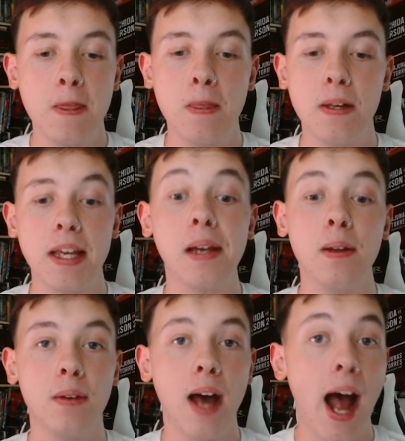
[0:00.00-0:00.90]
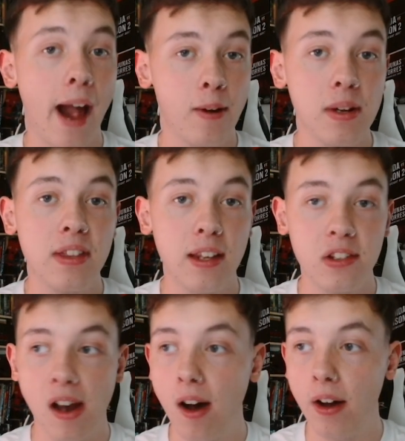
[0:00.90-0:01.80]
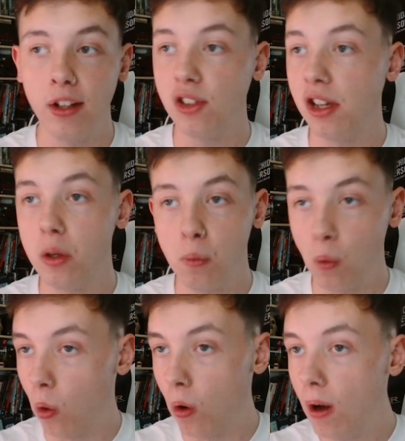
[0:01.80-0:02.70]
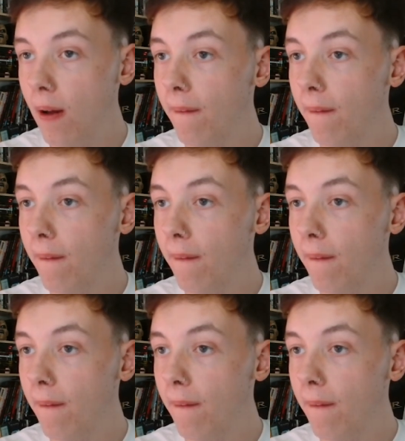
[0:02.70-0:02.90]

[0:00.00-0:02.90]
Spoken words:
that he can hang with these guys in a war,